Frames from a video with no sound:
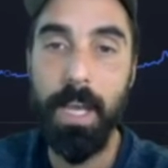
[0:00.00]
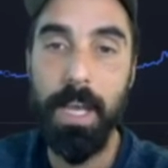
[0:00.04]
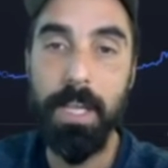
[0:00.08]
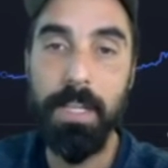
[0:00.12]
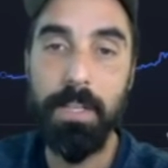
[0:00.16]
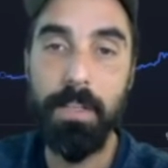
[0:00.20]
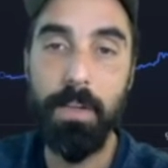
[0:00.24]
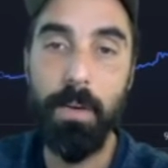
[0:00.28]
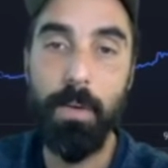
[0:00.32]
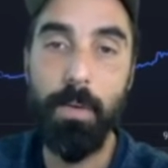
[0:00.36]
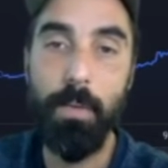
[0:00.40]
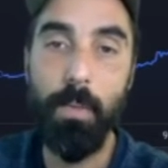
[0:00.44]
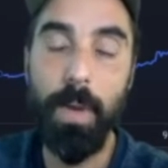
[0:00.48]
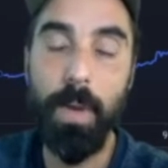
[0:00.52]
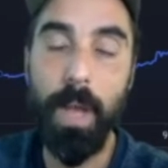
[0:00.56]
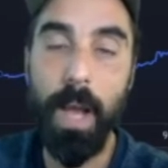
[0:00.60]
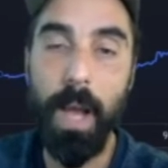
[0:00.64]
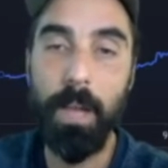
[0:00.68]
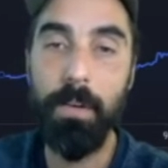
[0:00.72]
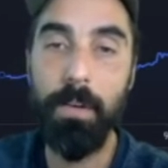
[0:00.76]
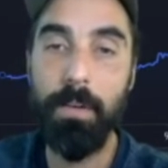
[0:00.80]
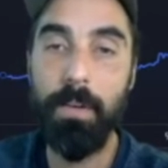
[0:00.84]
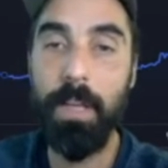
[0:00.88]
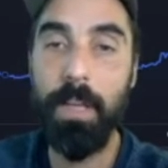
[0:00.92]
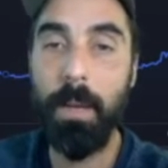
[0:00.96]
So we are
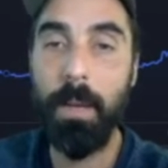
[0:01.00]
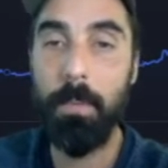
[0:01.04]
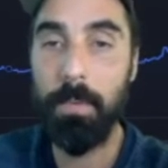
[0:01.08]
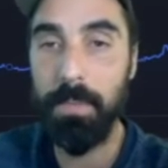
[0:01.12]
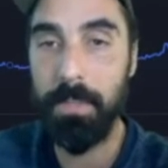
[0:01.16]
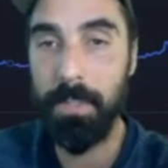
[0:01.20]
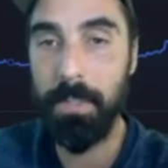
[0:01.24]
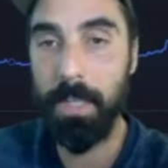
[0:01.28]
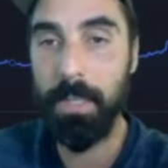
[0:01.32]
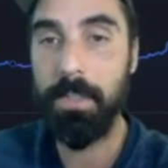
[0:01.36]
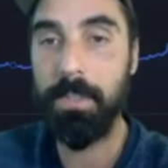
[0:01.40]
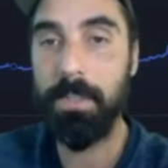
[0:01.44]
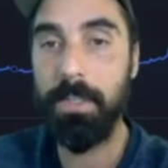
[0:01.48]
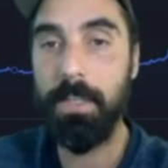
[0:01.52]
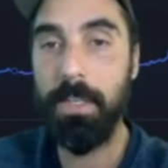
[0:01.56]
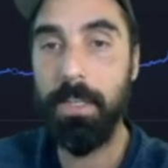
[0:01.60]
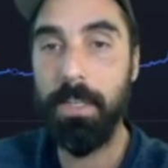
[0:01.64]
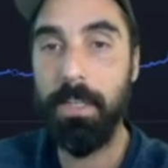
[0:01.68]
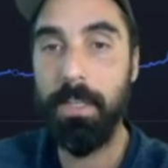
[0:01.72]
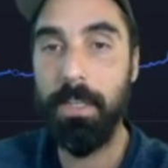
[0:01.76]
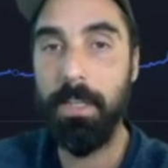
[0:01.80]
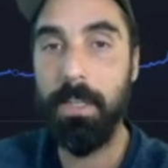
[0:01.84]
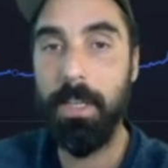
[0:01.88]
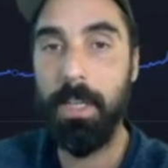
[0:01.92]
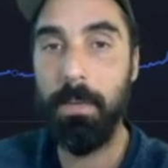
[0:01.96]
looking at
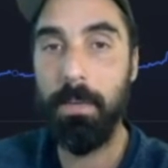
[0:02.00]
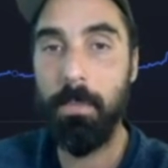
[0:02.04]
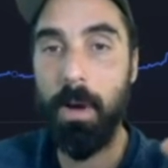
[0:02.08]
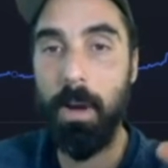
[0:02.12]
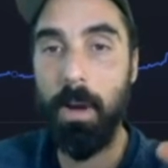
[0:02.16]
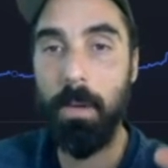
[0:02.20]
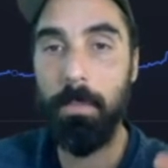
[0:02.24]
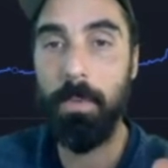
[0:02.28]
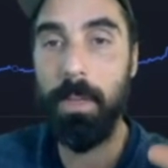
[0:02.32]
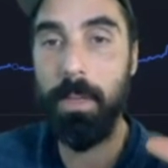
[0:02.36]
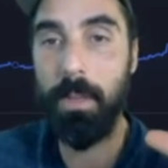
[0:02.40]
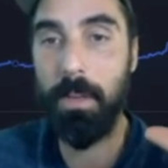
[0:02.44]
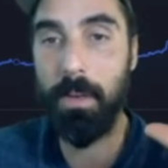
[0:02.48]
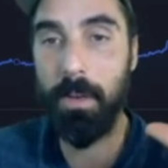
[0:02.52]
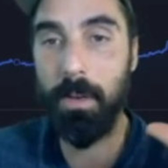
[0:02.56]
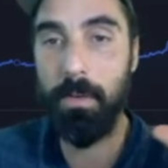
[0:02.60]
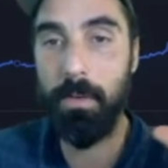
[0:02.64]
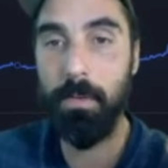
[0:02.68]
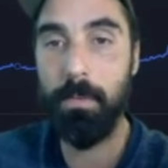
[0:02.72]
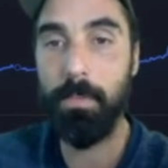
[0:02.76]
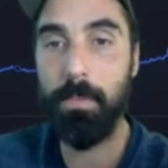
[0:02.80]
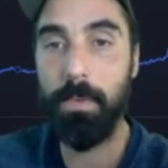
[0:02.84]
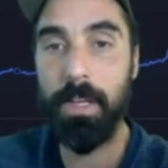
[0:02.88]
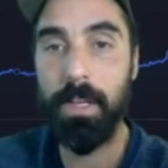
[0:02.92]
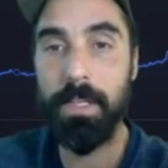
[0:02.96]
potentially, in my opinion, a
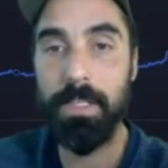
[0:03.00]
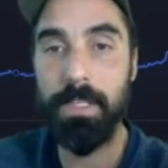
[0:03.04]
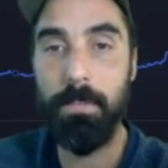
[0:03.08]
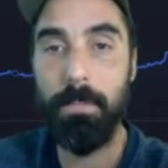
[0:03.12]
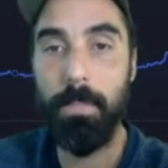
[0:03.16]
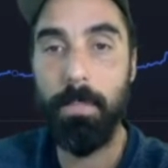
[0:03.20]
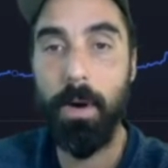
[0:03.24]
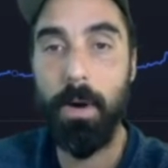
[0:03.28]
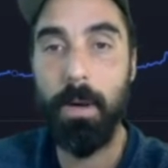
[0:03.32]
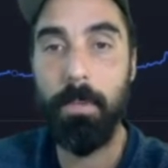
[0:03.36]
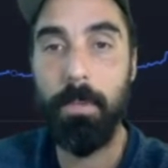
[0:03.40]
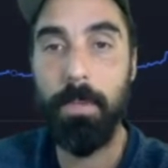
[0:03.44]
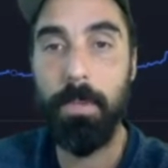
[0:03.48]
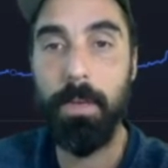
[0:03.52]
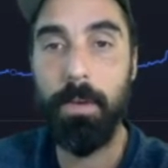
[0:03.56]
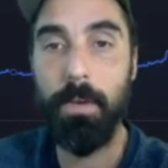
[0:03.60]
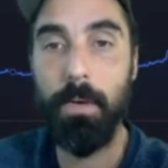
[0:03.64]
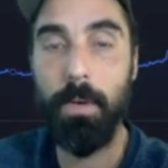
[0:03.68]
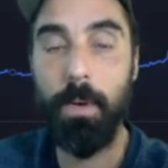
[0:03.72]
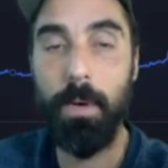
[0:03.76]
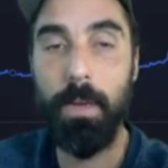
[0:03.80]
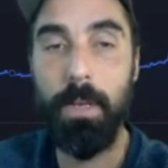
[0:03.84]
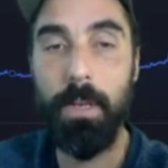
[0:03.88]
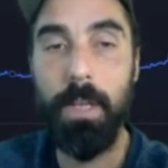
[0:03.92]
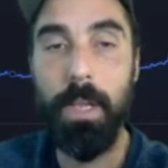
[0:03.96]
good place to buy
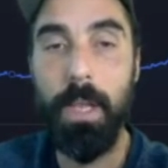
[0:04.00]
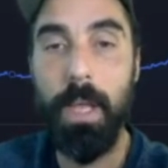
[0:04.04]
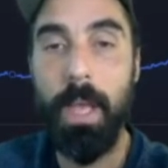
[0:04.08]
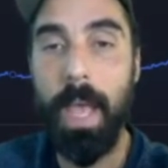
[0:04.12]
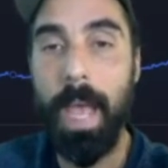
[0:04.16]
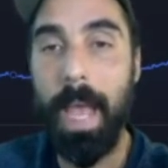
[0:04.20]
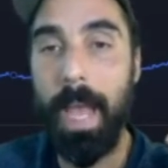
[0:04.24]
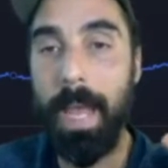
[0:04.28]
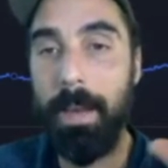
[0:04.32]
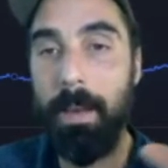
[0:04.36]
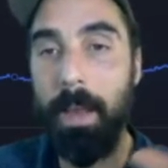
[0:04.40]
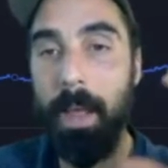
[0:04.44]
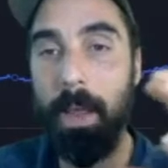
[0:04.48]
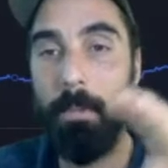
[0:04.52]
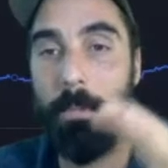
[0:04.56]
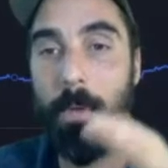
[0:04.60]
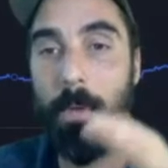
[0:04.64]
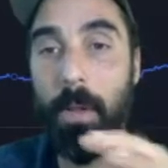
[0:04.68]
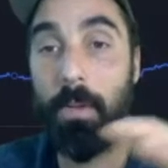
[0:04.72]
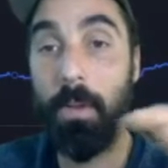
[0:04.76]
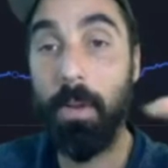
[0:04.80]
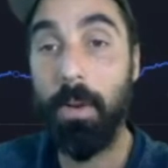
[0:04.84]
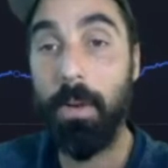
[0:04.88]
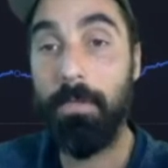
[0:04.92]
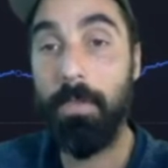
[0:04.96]
Bitcoin and
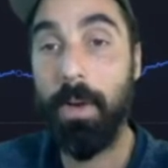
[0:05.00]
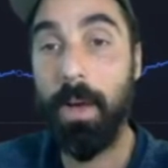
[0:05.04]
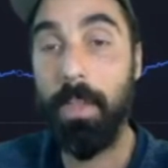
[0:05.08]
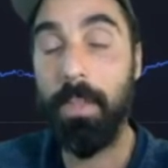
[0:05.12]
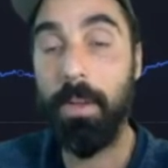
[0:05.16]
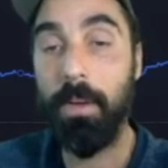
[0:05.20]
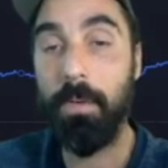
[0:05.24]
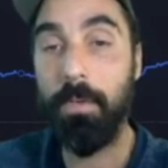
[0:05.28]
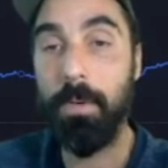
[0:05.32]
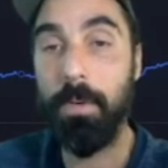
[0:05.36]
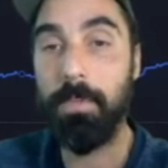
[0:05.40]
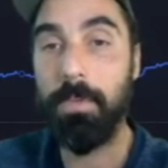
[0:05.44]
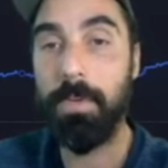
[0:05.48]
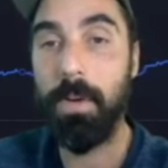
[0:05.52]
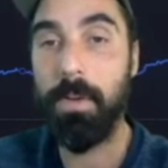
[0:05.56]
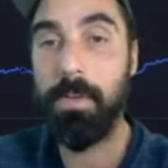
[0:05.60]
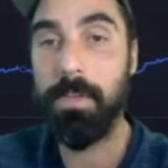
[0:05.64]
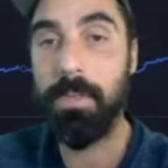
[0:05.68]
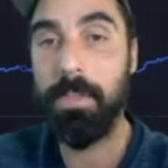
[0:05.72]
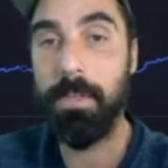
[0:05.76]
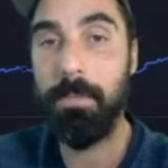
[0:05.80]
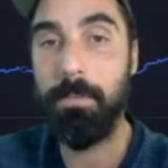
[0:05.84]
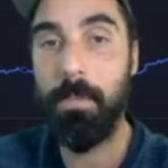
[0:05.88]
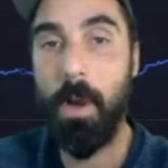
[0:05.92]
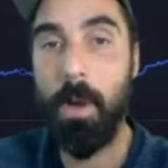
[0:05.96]
a lot of other
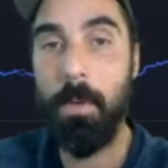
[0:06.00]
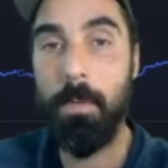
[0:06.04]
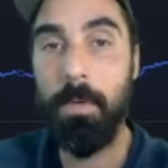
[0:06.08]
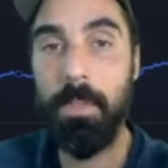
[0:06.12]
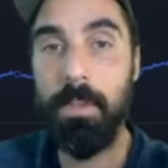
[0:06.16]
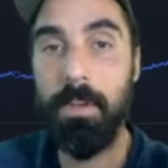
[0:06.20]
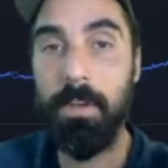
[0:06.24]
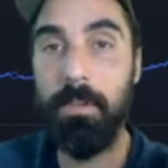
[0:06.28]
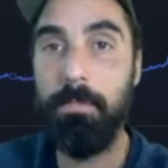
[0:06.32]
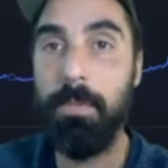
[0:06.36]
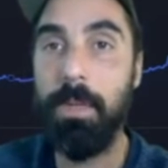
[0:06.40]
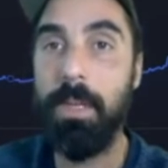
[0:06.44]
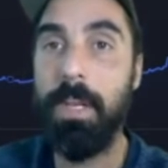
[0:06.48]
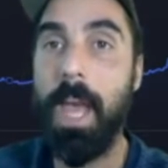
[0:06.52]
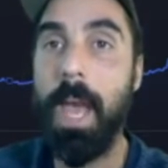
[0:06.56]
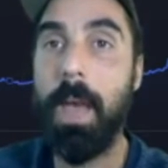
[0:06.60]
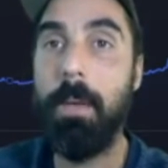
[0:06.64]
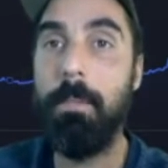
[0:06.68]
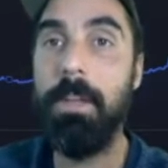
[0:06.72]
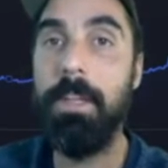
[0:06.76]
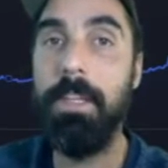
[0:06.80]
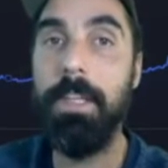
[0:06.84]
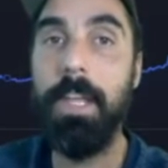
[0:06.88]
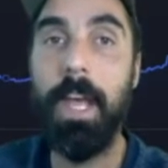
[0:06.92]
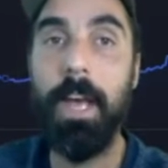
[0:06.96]
cryptos at the moment that have been
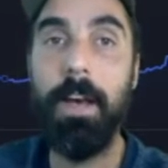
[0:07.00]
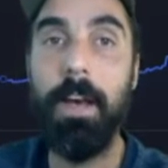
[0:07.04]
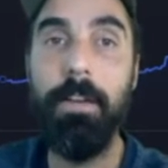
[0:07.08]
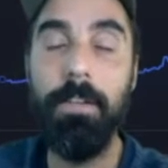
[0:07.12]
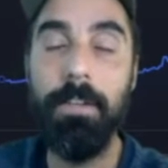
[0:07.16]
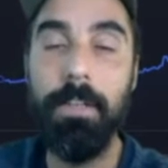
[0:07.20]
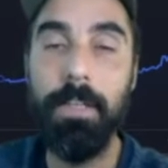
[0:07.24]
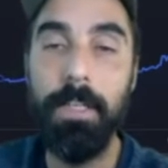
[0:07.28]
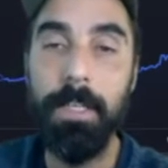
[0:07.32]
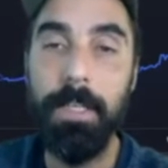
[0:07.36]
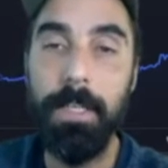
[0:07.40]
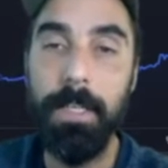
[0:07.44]
hammered down.